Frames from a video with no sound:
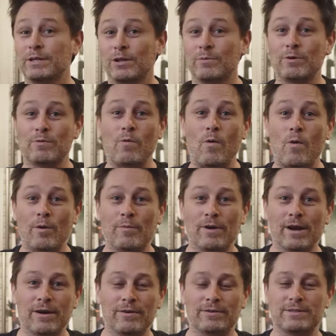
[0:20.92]
a little bit warmer
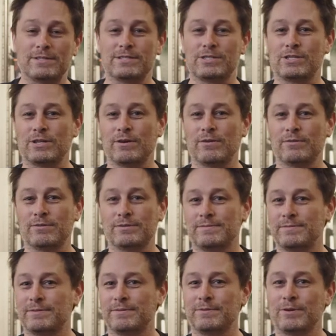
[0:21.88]
out, so
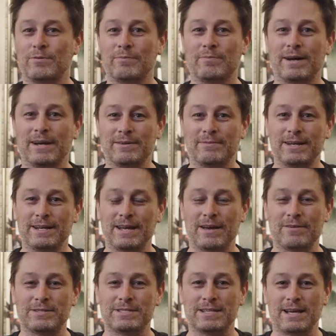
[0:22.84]
don't mind waiting
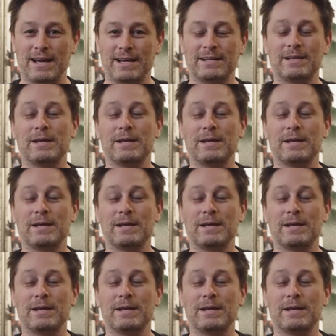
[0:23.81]
outside.